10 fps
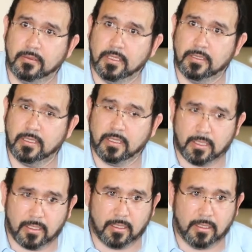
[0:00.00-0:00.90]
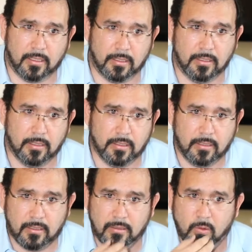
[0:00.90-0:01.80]
It's a
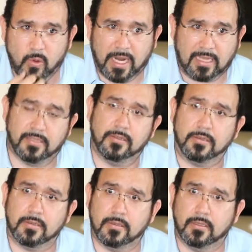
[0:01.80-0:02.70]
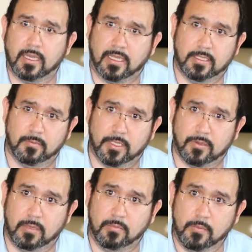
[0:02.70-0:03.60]
war actions against
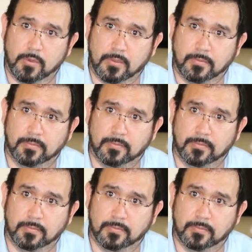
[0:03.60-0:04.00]
Venezuelan people.